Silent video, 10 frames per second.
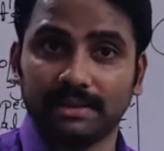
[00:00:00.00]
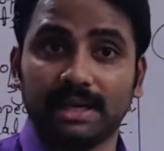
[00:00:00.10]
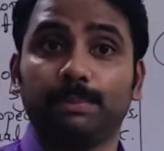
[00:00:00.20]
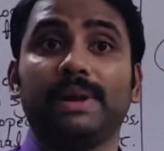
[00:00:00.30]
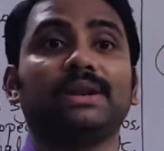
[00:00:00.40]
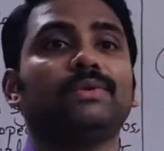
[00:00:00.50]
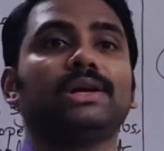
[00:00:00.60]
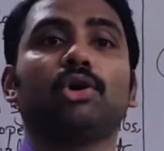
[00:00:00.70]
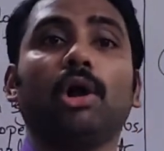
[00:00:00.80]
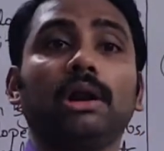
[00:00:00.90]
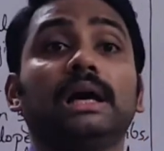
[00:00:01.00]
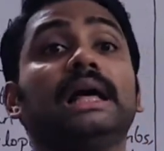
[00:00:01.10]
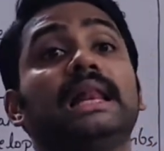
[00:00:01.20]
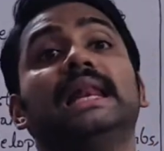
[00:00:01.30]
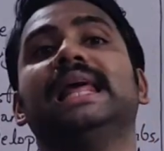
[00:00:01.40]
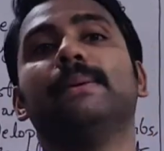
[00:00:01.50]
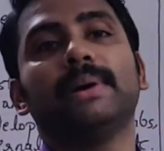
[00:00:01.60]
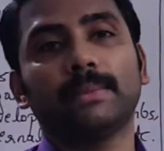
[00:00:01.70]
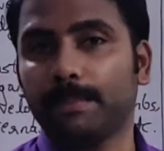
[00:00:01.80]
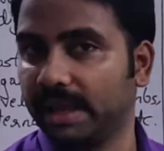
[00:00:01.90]
That pain we call
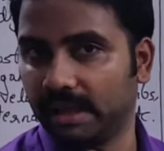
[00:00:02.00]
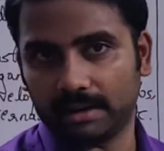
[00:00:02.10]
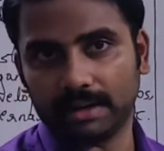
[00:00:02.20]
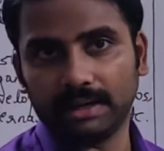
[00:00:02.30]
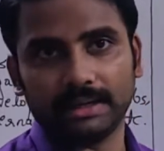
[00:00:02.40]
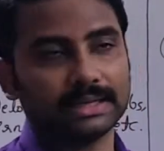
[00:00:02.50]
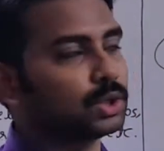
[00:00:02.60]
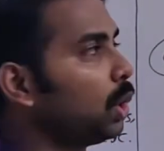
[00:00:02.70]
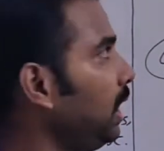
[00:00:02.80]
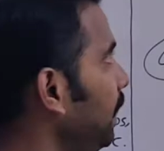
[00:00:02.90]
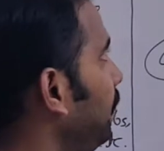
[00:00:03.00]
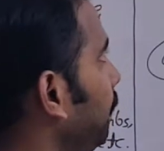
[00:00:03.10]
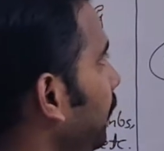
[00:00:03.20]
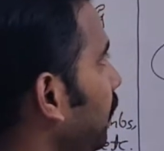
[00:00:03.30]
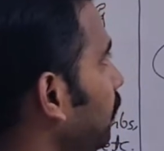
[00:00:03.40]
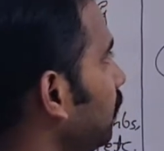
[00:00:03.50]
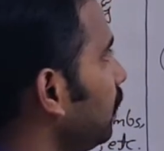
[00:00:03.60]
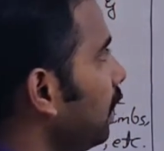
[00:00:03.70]
labor pain, right? It is called labor pain.